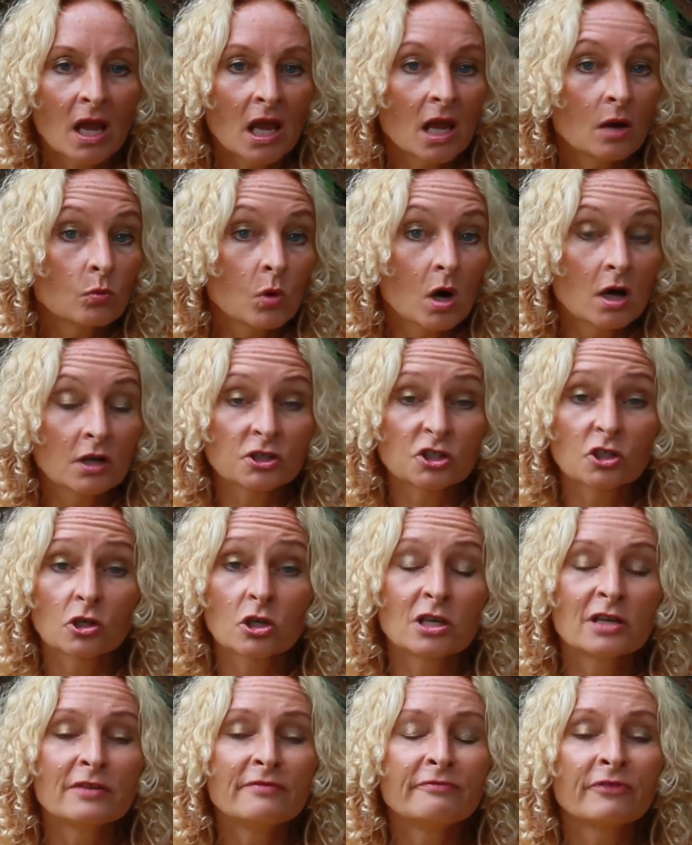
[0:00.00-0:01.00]
It works
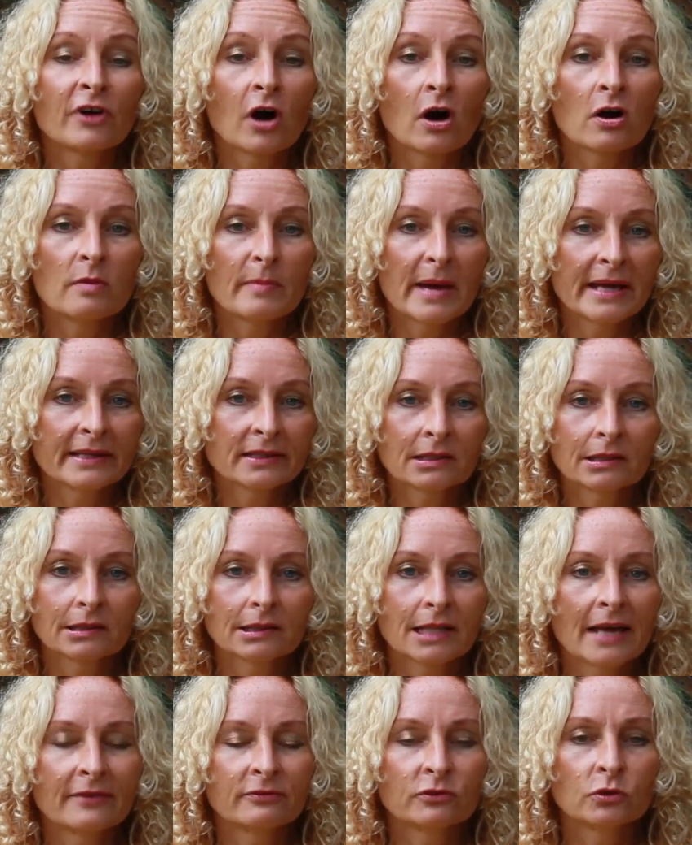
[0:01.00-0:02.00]
on an environmental
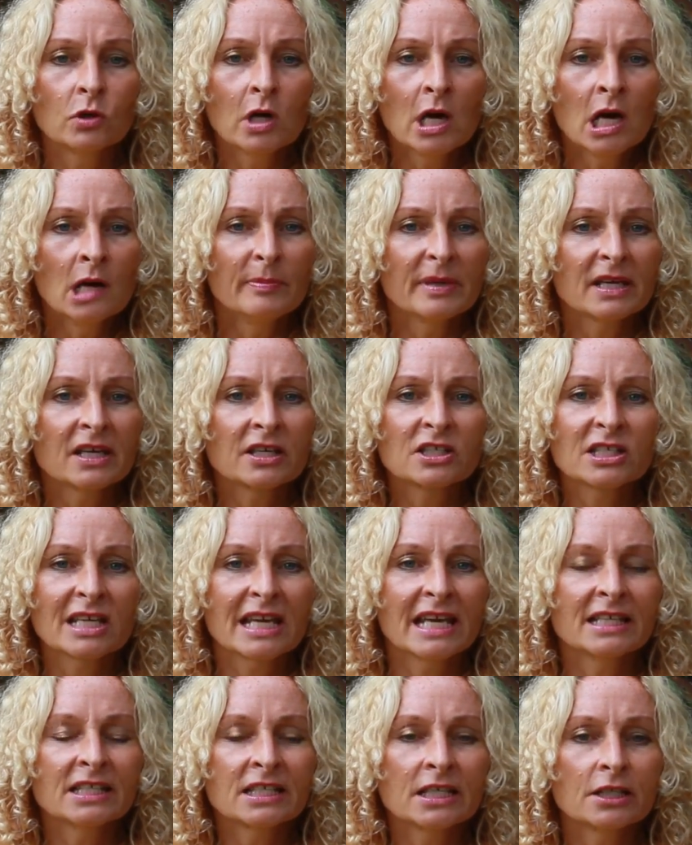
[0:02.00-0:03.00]
level because
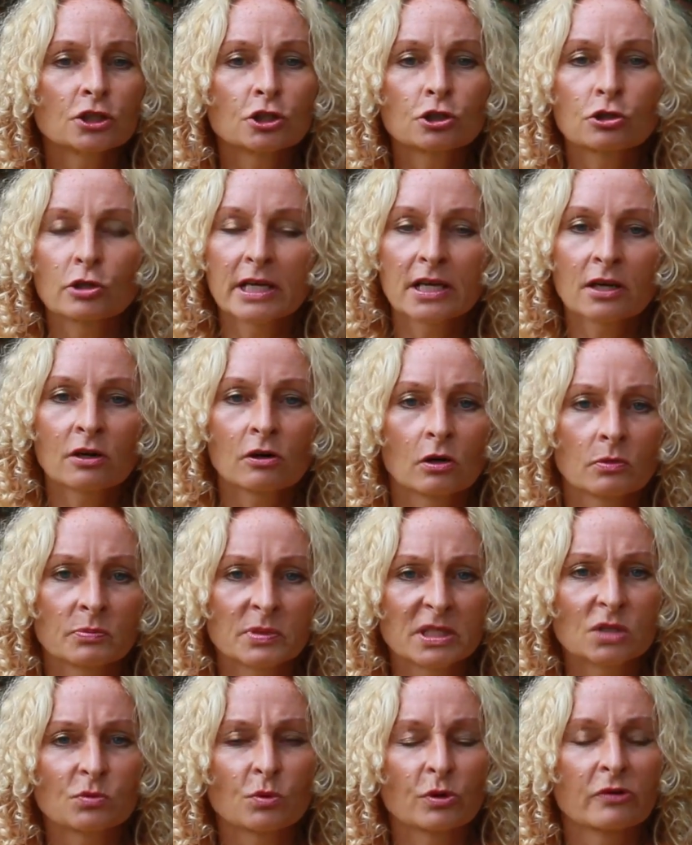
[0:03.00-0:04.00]
eating tree
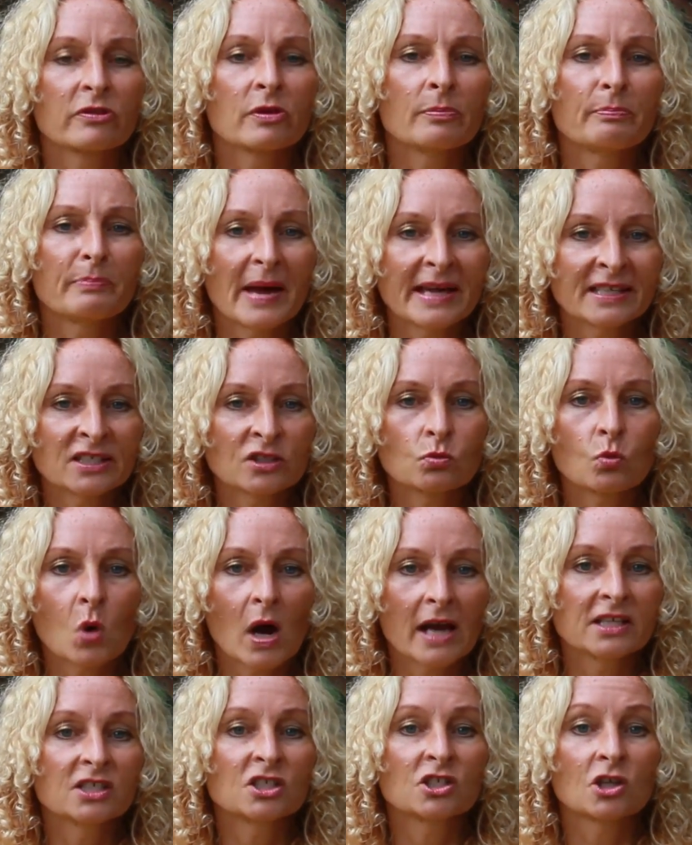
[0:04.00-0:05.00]
crops is one of the best
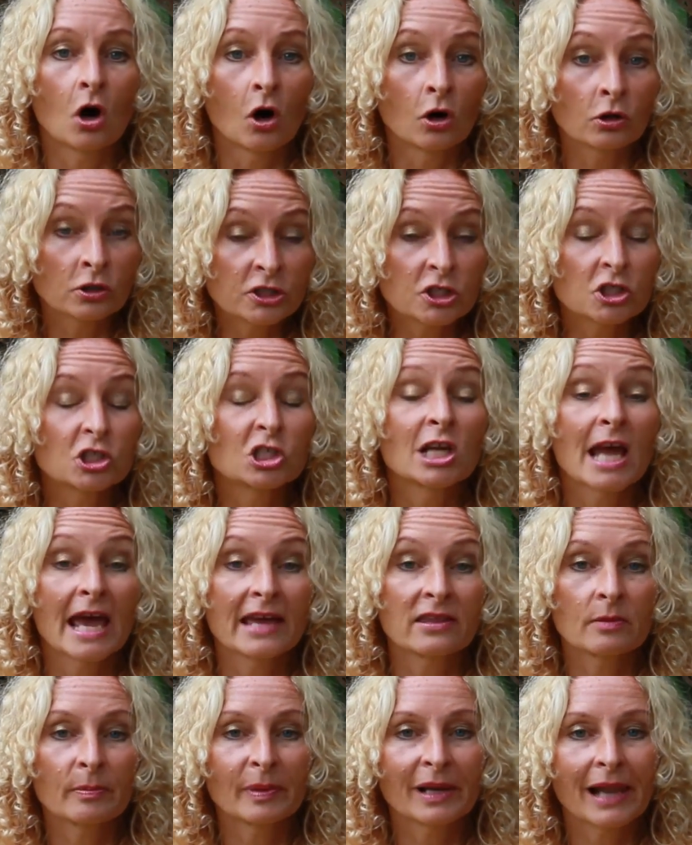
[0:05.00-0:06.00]
ways to
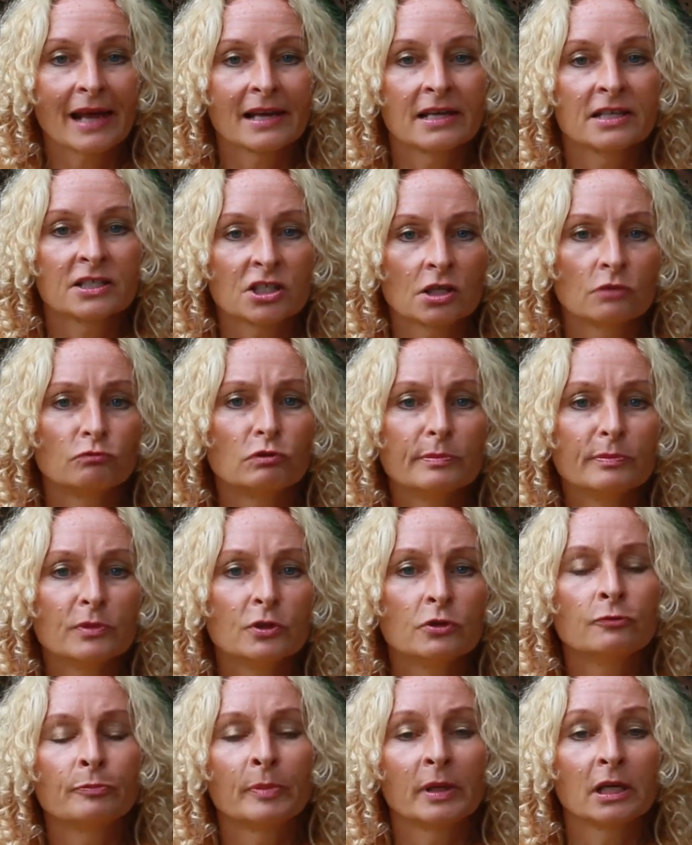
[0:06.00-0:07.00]
oxygenate the planet and
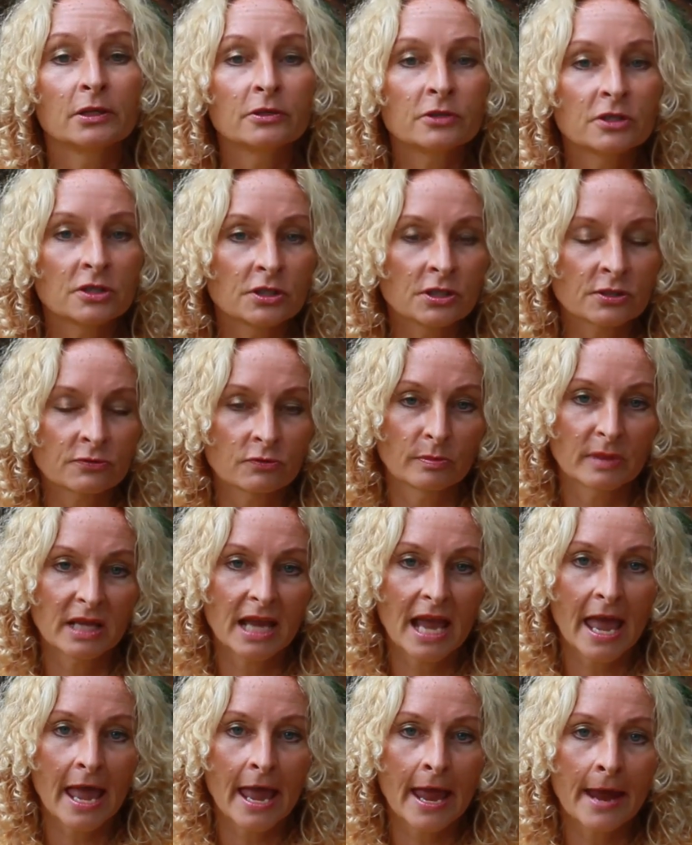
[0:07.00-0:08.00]
remove pollutants from the
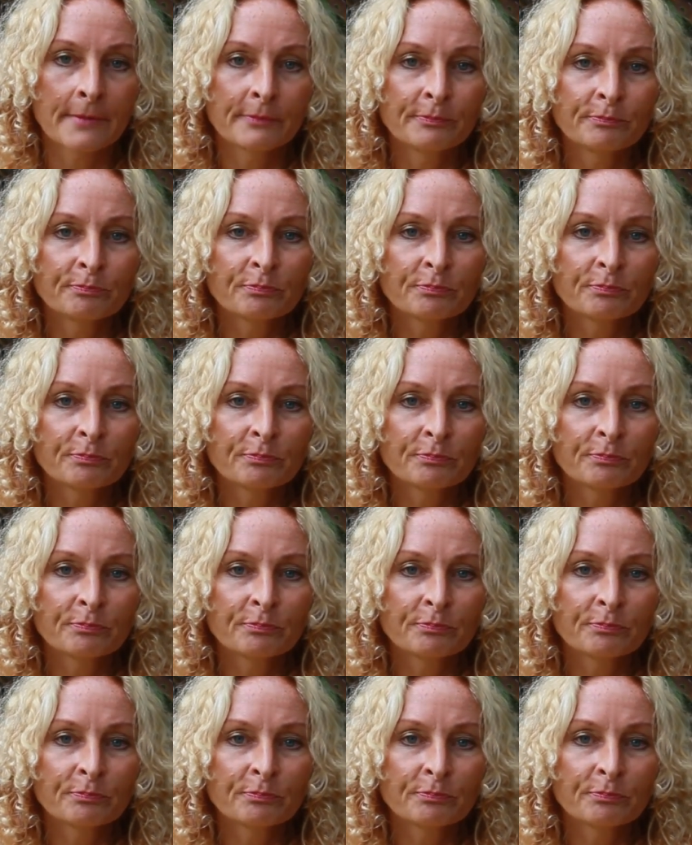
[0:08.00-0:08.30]
air.